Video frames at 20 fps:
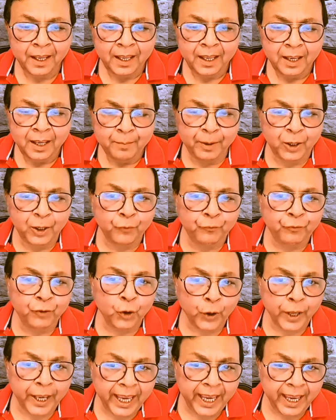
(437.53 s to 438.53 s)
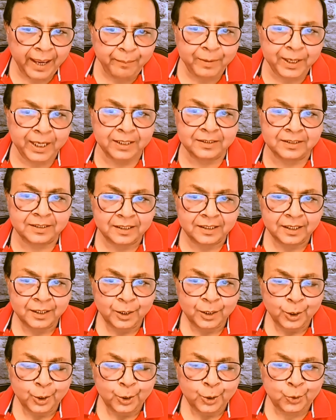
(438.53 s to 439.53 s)
But if your aim is
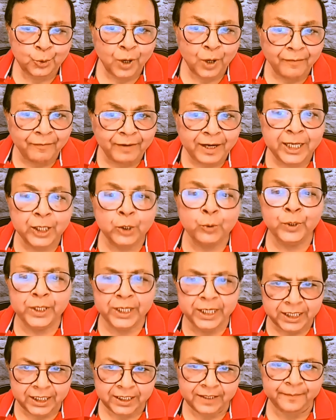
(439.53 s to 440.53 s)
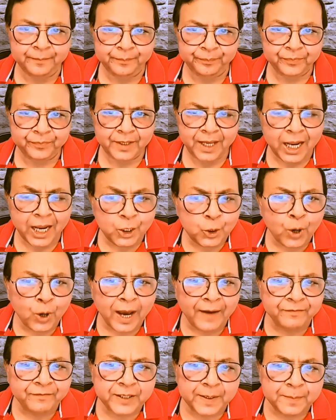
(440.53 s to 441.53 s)
to have a liquidity and you
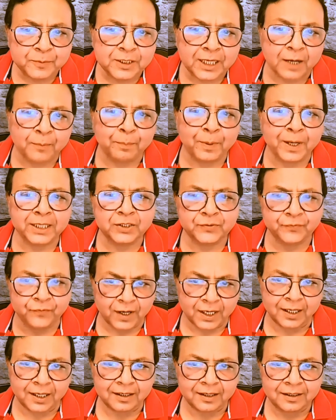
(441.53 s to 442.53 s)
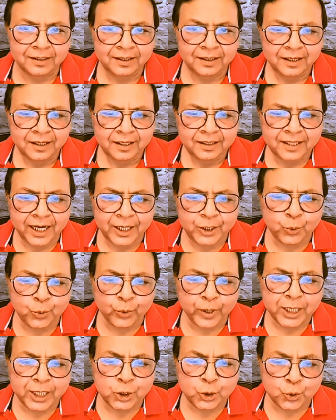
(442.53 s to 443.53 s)
have some surplus fund, then you
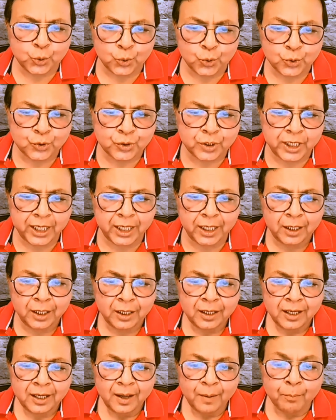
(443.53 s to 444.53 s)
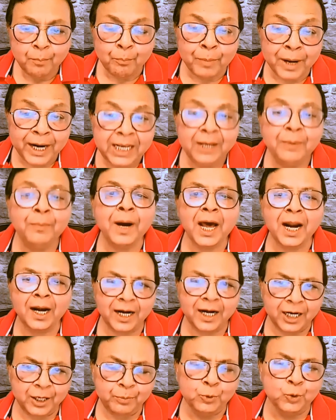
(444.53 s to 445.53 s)
can choose the money
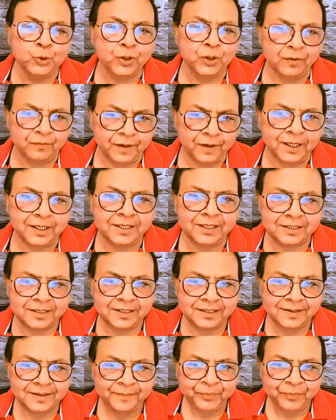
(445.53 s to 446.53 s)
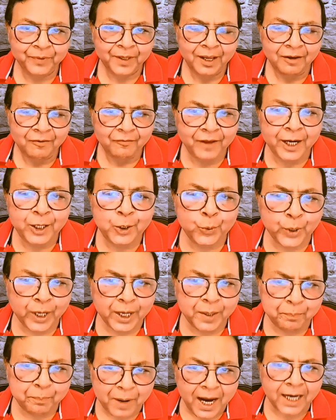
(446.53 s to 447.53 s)
market mutual funds, where you can
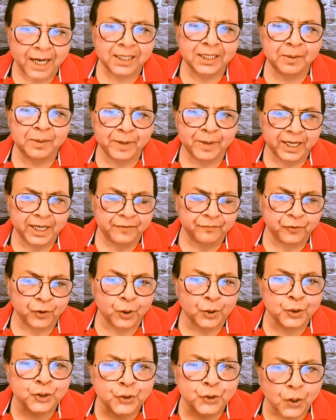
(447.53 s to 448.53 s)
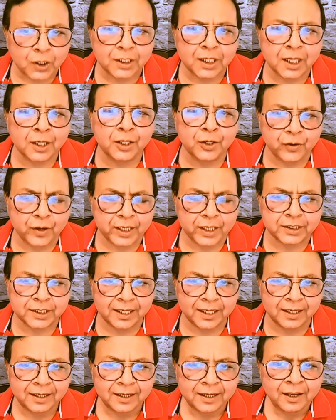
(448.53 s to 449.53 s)
park the money for a shorter
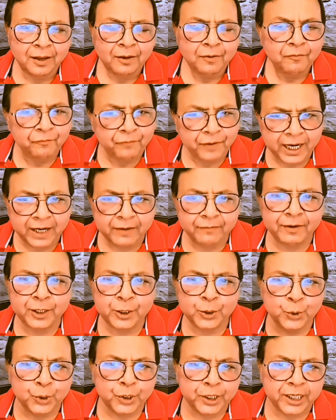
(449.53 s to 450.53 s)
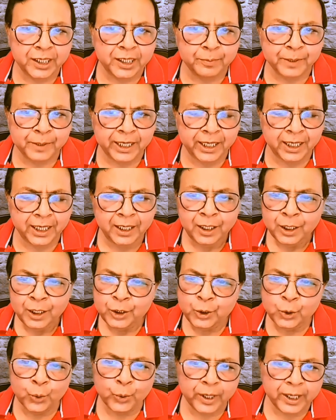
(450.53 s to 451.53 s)
duration. Whenever you need money,
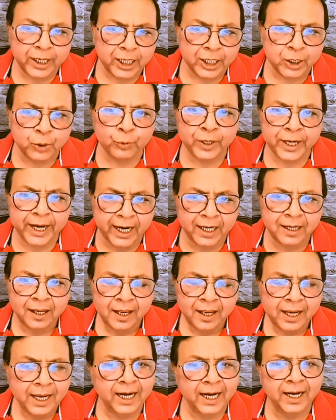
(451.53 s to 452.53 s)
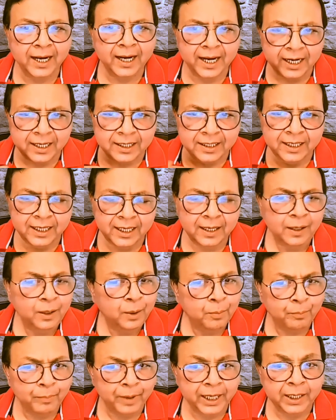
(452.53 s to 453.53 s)
you can liquidate and get the
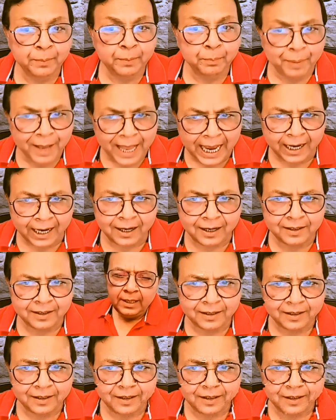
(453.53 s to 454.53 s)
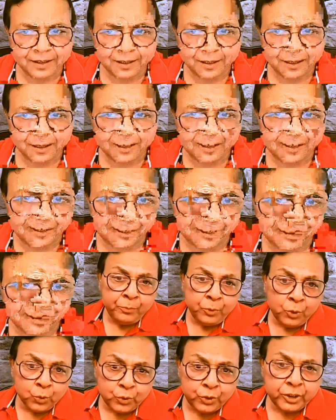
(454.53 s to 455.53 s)
money back. So
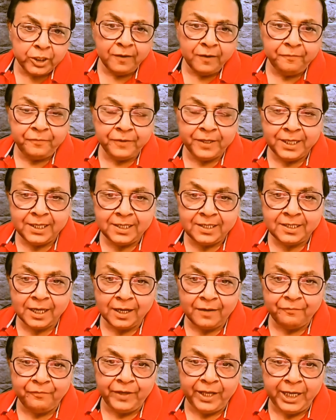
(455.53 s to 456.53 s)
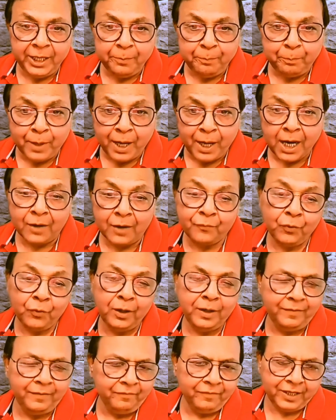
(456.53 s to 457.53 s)
mutual funds are very powerful
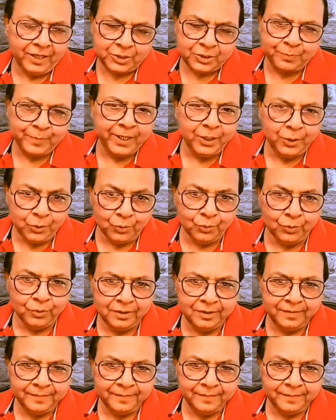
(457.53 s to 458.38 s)
investment tool.